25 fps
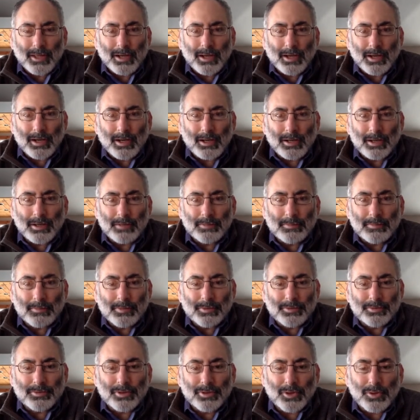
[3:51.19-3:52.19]

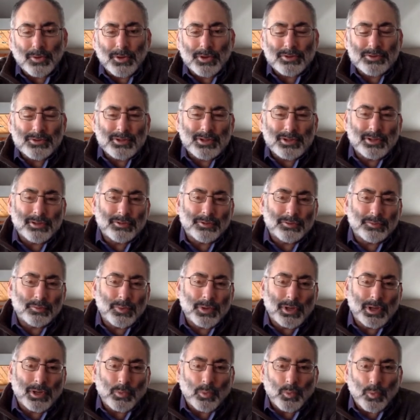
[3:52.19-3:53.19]
So the question is,
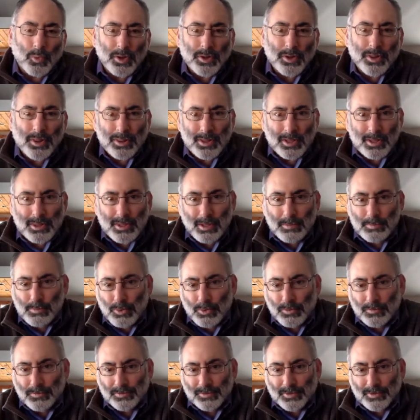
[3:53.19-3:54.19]
well, one thing that
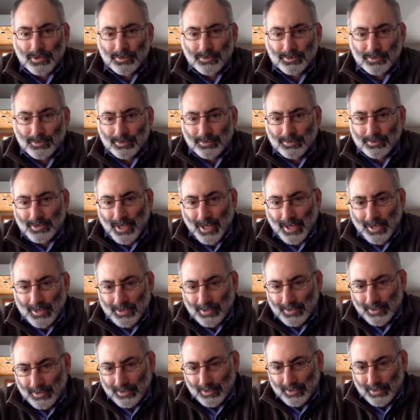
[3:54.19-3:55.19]
moves this is that
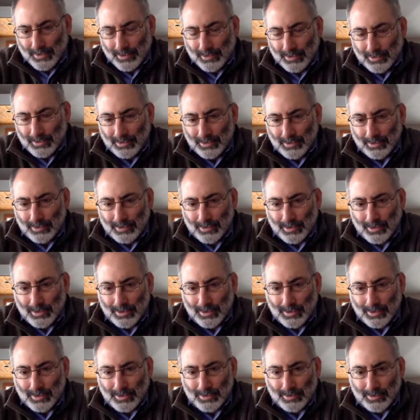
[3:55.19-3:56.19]

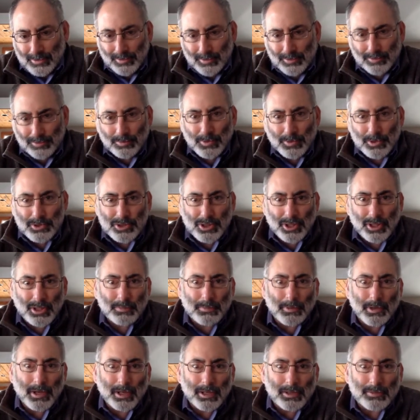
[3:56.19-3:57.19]
little switch on the
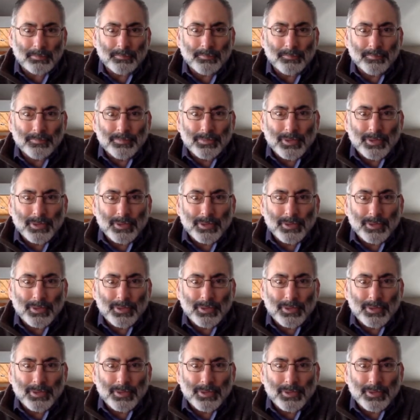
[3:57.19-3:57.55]
bottom,